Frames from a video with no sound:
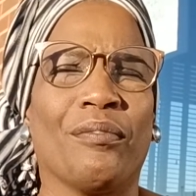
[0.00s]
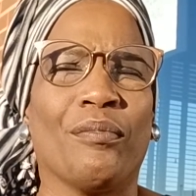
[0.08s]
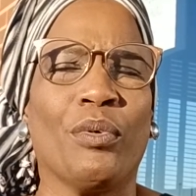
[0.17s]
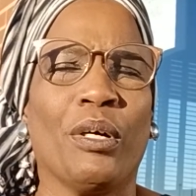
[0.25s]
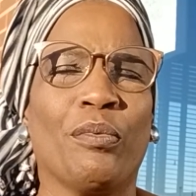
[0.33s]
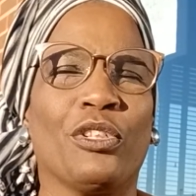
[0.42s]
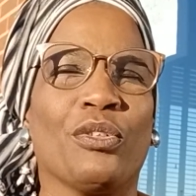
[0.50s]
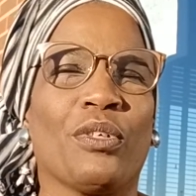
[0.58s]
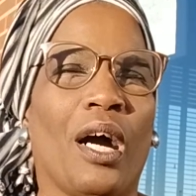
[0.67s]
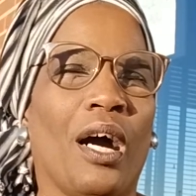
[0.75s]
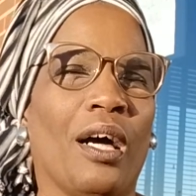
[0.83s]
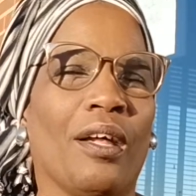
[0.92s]
what would you
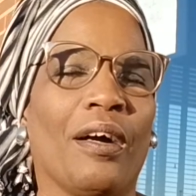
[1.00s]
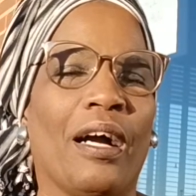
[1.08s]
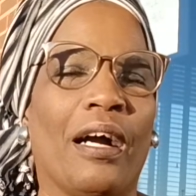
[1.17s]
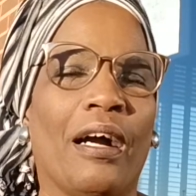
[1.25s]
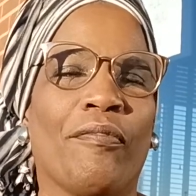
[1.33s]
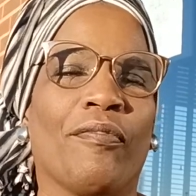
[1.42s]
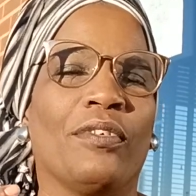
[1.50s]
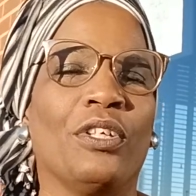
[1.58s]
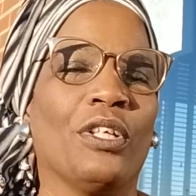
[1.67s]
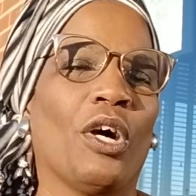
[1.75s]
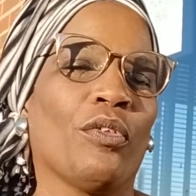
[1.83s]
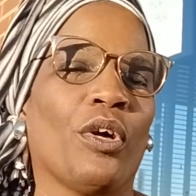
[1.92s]
call
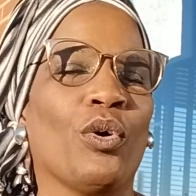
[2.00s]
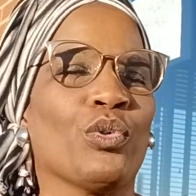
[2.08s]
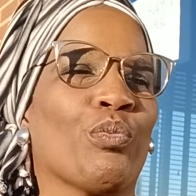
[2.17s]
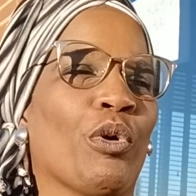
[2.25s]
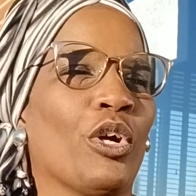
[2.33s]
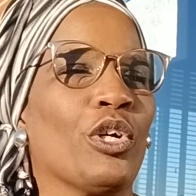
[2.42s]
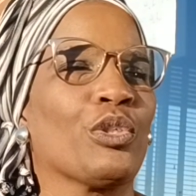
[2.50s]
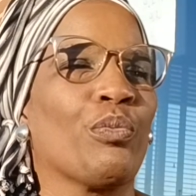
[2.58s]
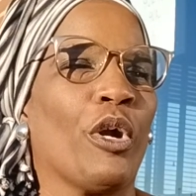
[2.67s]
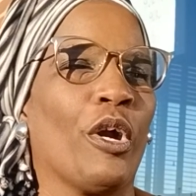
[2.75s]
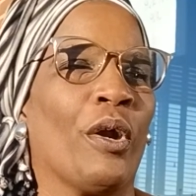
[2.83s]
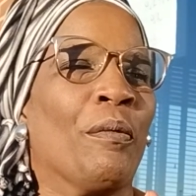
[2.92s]
those words
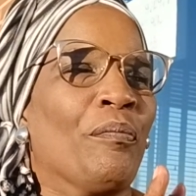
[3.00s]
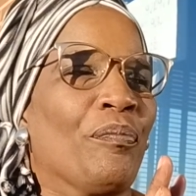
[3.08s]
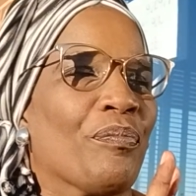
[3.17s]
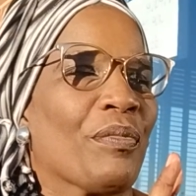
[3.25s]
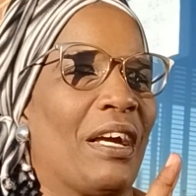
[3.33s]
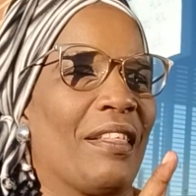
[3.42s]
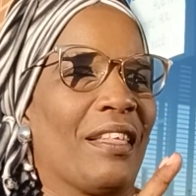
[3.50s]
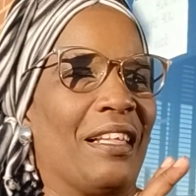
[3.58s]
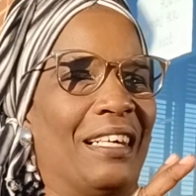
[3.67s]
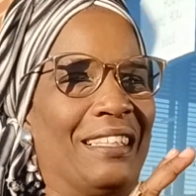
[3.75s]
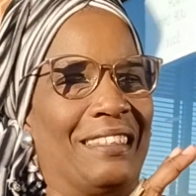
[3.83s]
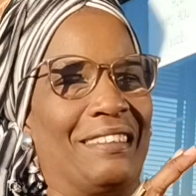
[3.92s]
were
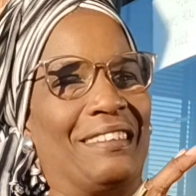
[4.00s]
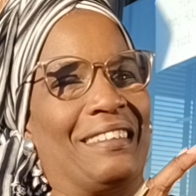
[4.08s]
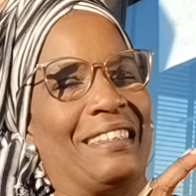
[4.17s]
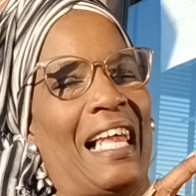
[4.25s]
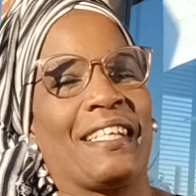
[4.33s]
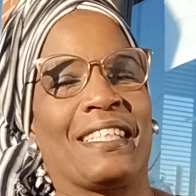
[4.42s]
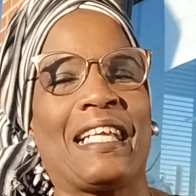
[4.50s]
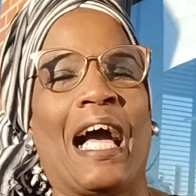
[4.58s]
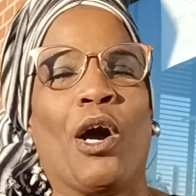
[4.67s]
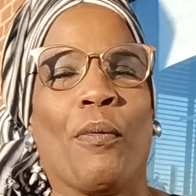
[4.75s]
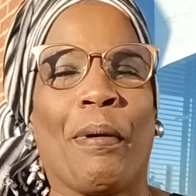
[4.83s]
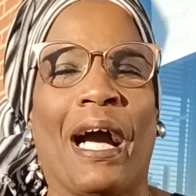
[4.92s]
like
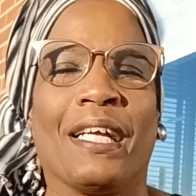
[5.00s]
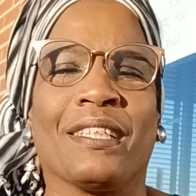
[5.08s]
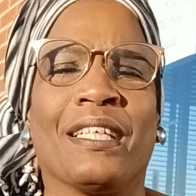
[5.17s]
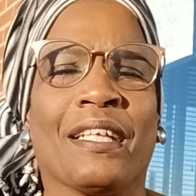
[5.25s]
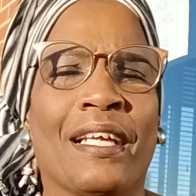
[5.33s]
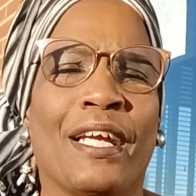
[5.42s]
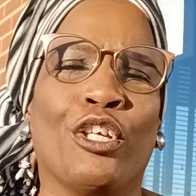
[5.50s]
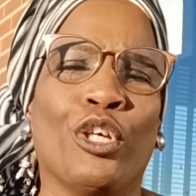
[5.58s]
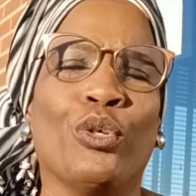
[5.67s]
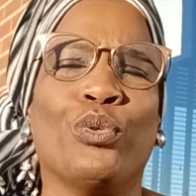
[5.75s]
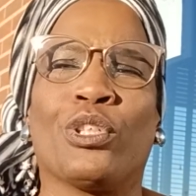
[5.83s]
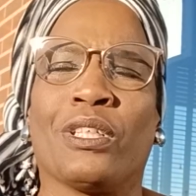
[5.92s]
sound bites that they
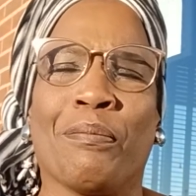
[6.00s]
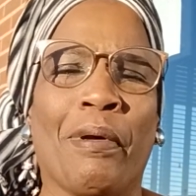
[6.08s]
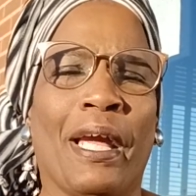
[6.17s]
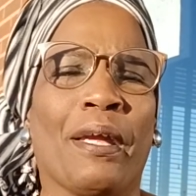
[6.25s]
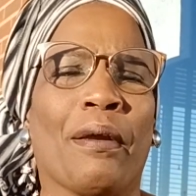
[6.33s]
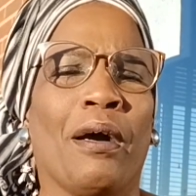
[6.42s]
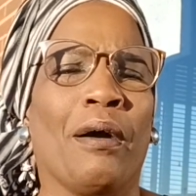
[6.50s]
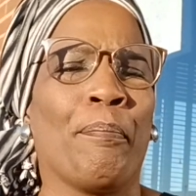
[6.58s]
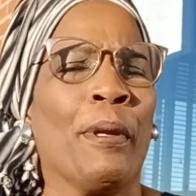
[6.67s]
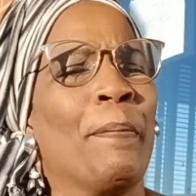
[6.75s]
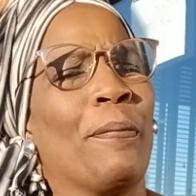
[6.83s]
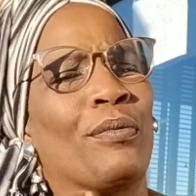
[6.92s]
use to make
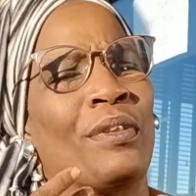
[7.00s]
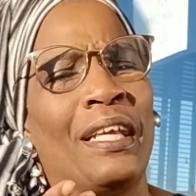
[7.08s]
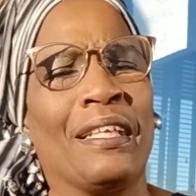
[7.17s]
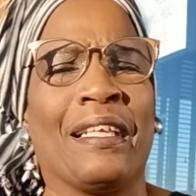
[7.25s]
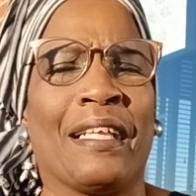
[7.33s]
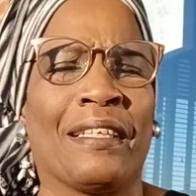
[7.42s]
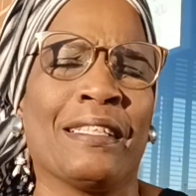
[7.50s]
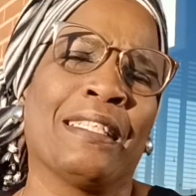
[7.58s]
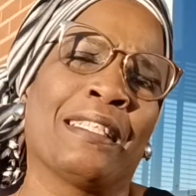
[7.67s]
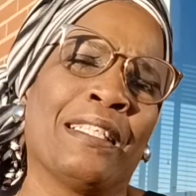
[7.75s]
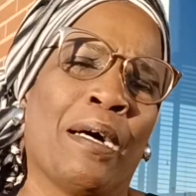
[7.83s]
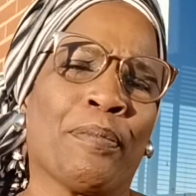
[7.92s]
people think that this
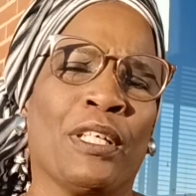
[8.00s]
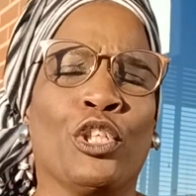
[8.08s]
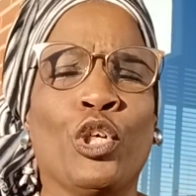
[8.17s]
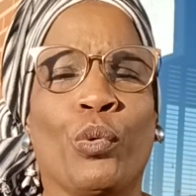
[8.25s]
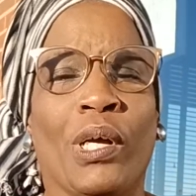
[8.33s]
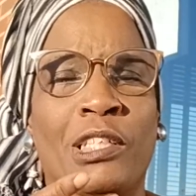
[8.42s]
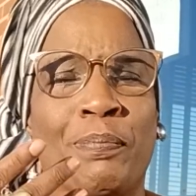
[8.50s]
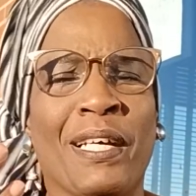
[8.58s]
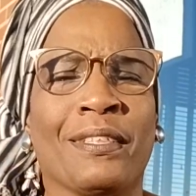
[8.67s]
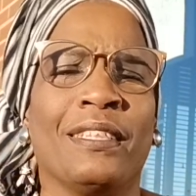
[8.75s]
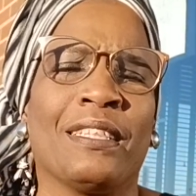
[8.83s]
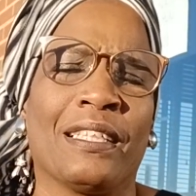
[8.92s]
is something new,
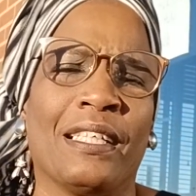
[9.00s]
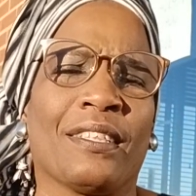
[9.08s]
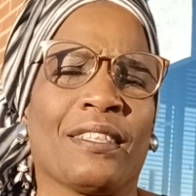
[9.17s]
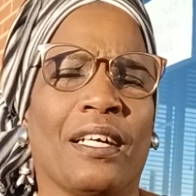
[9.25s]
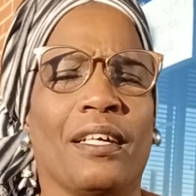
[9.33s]
especially since